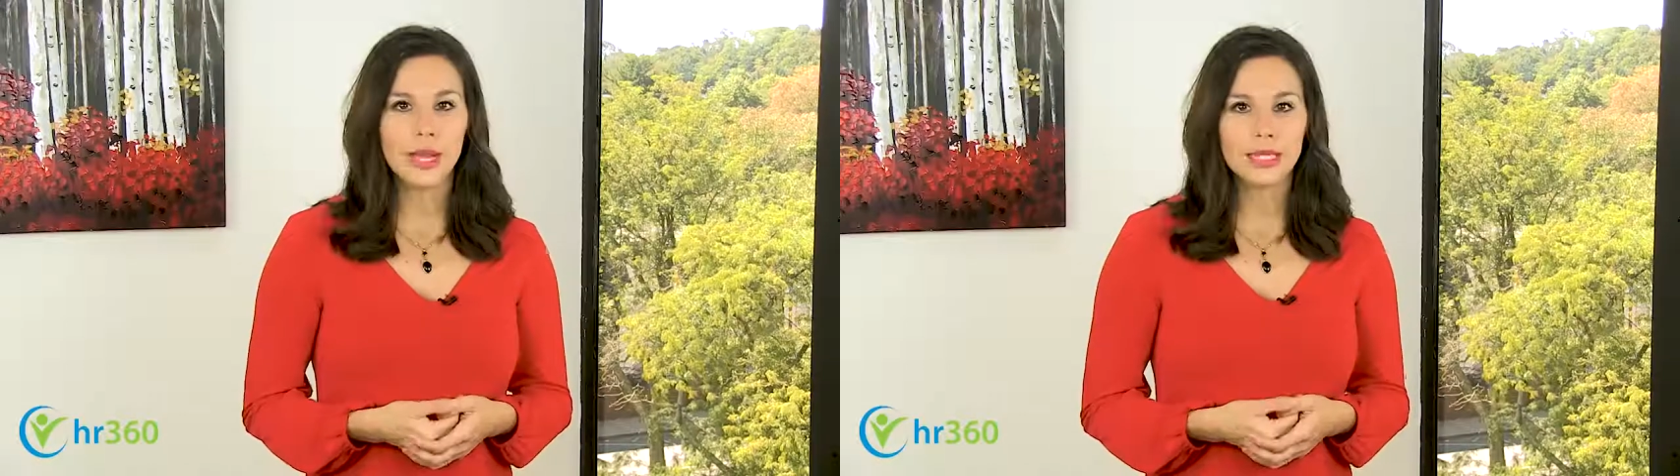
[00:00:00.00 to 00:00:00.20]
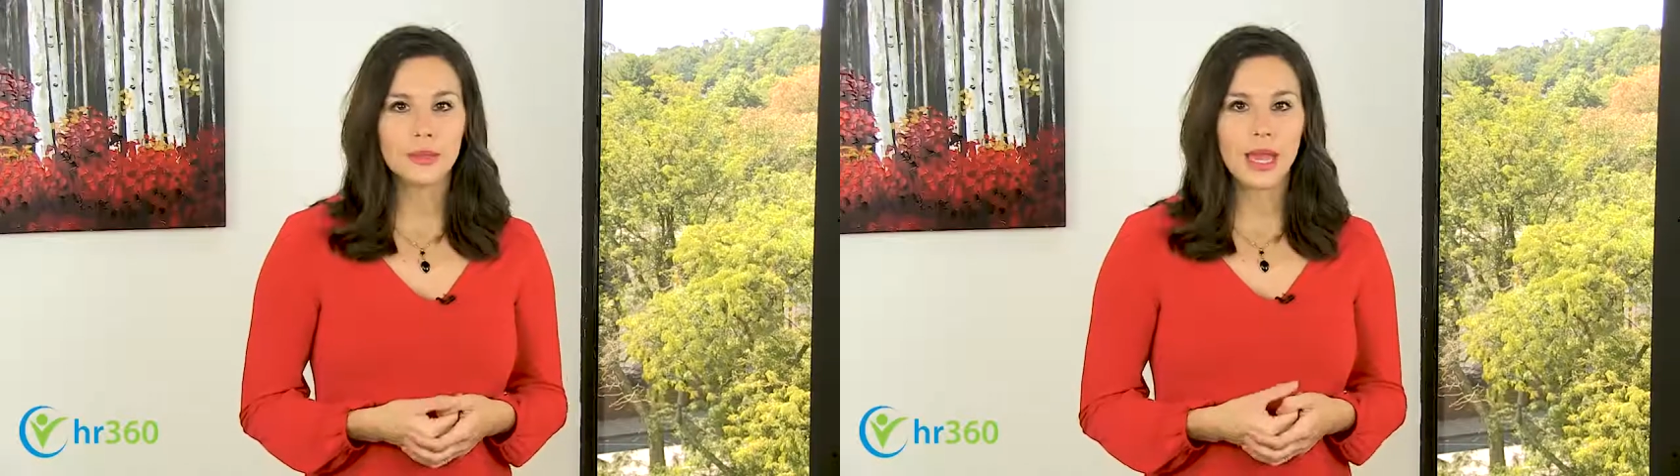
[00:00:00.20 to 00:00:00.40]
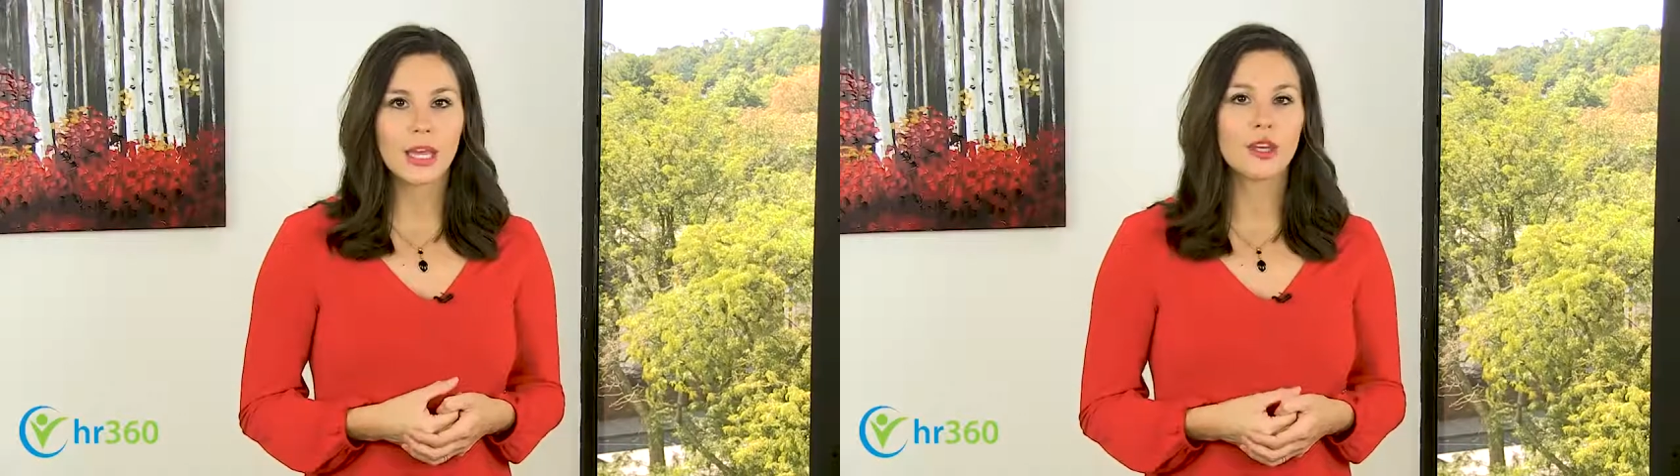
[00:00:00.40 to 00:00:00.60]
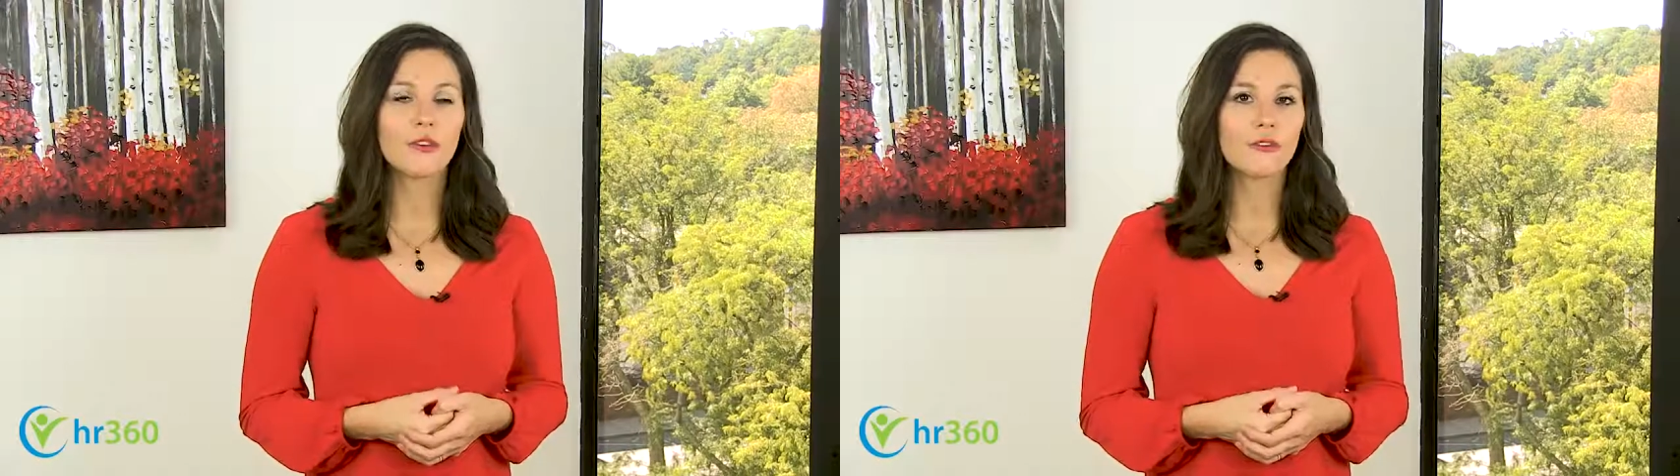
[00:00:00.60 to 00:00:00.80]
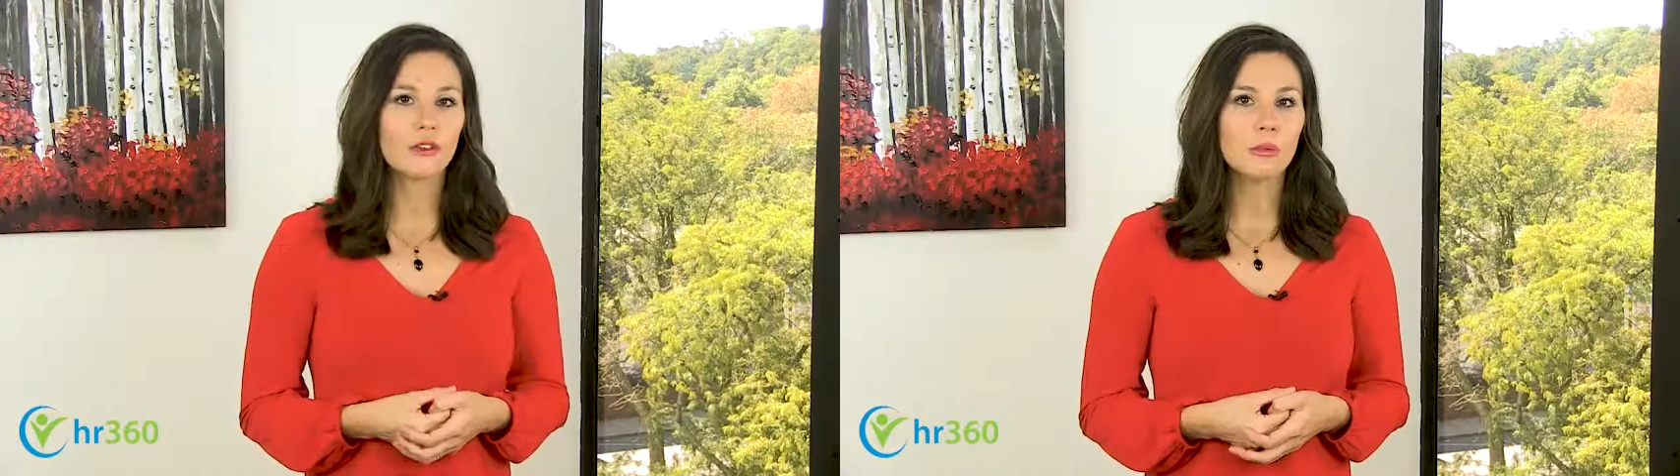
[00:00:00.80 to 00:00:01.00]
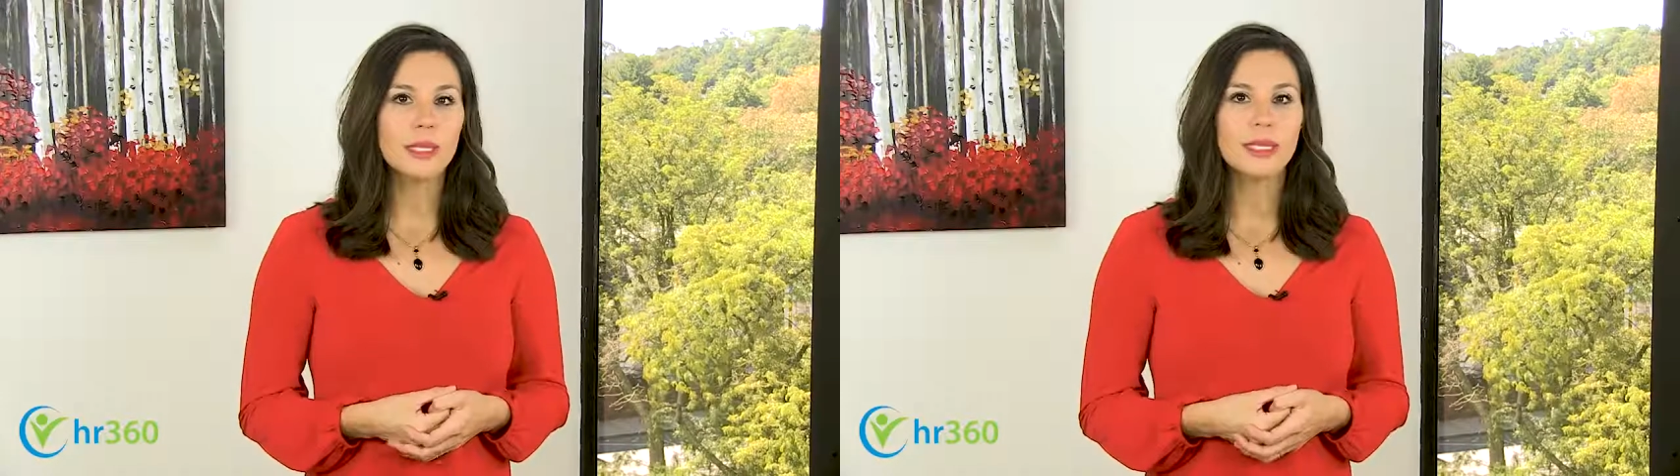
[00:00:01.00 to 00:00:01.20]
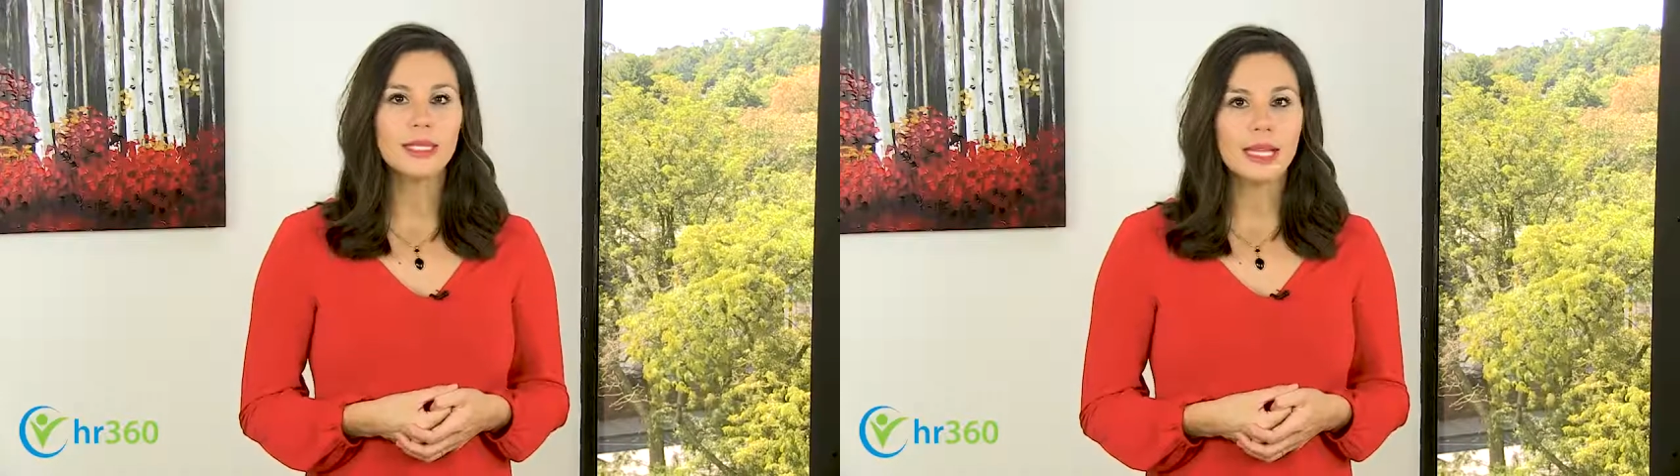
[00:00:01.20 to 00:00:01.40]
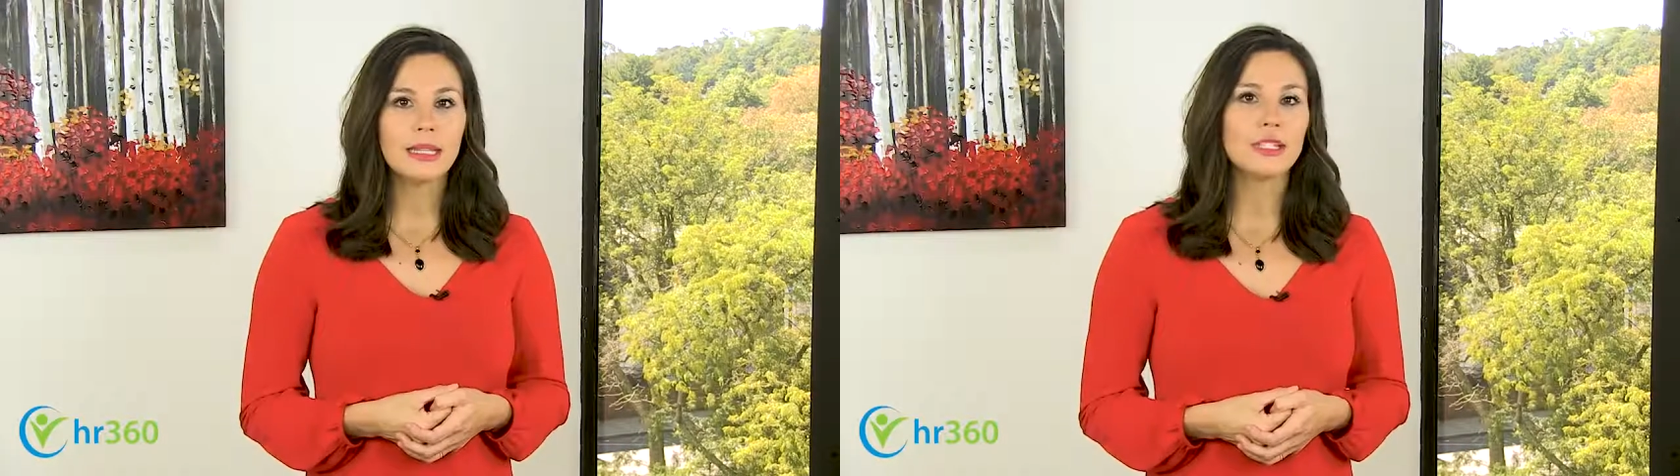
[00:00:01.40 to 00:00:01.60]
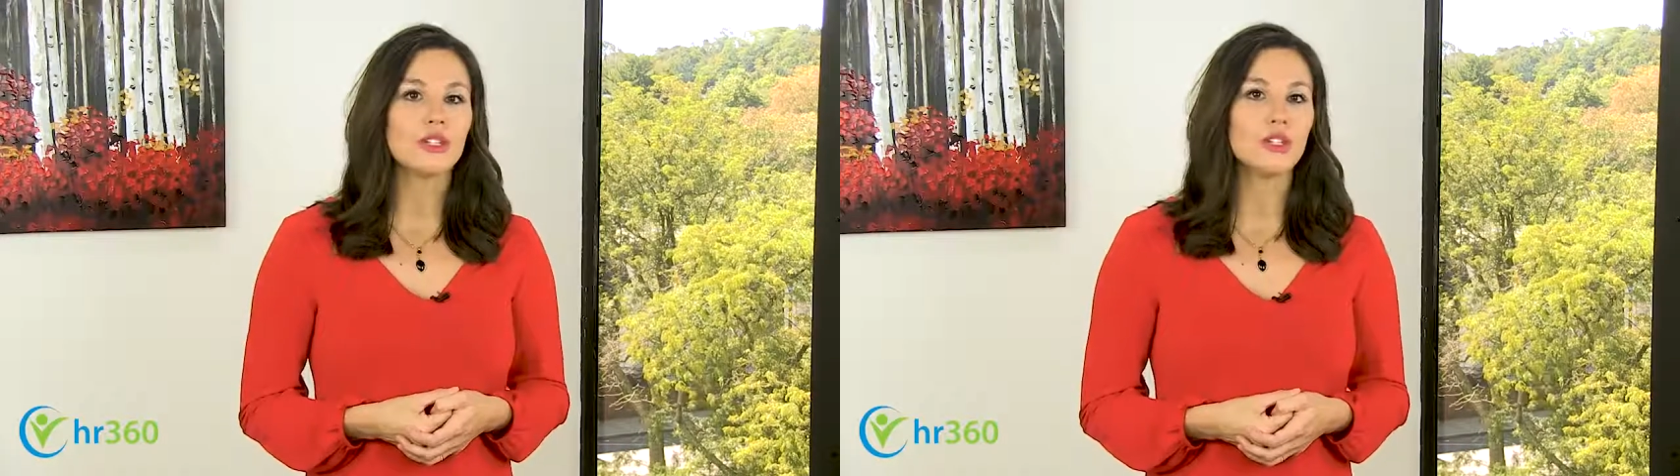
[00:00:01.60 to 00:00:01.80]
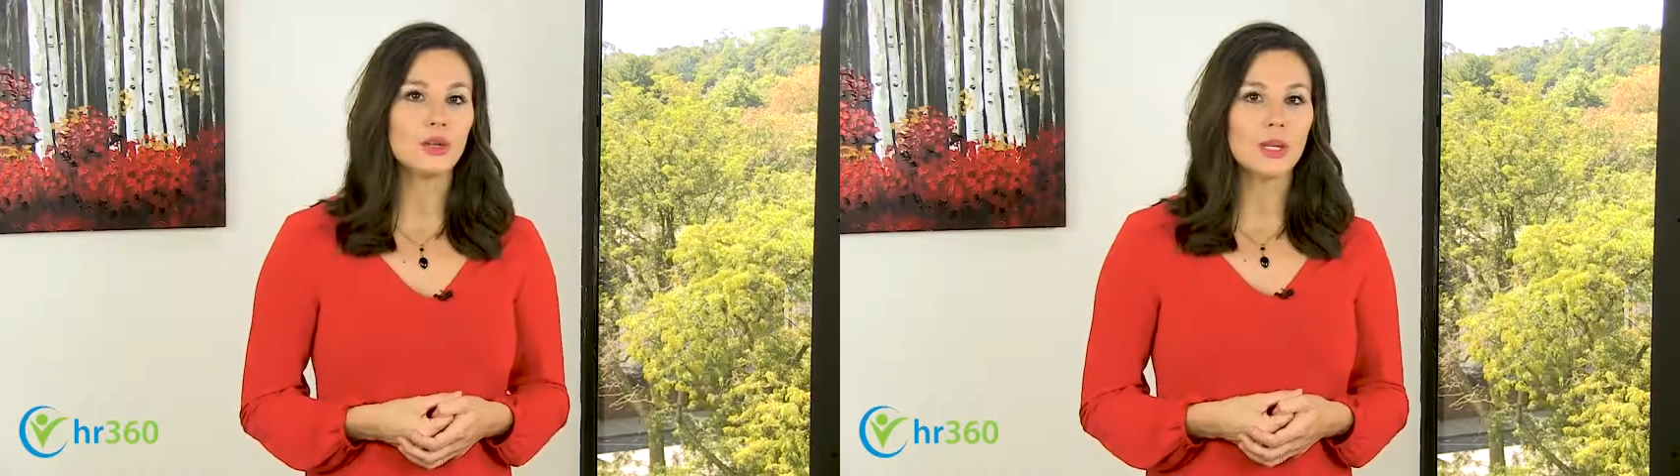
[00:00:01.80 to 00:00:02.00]
resume, confirming the dates
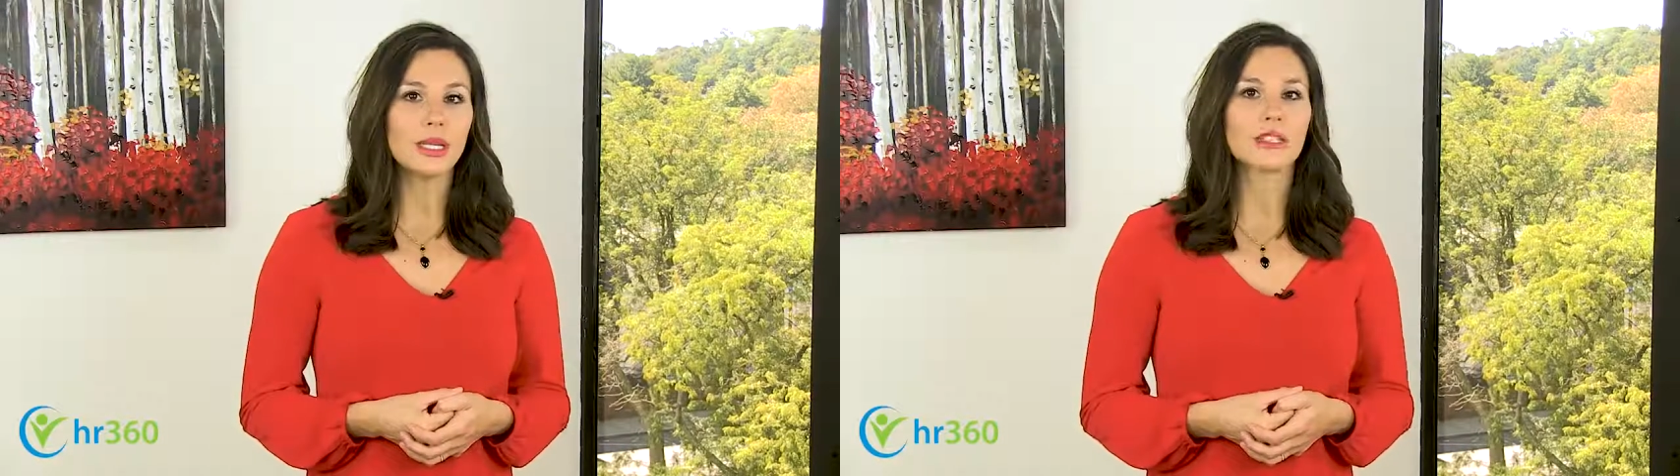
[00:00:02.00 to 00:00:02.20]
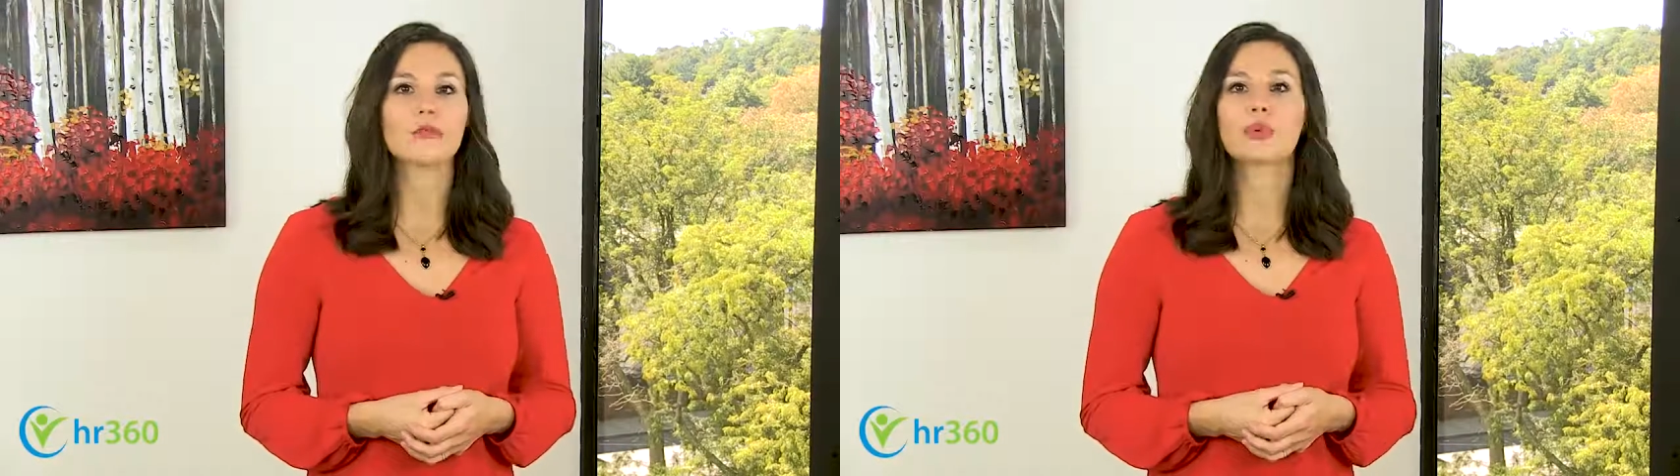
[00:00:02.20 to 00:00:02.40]
and duties of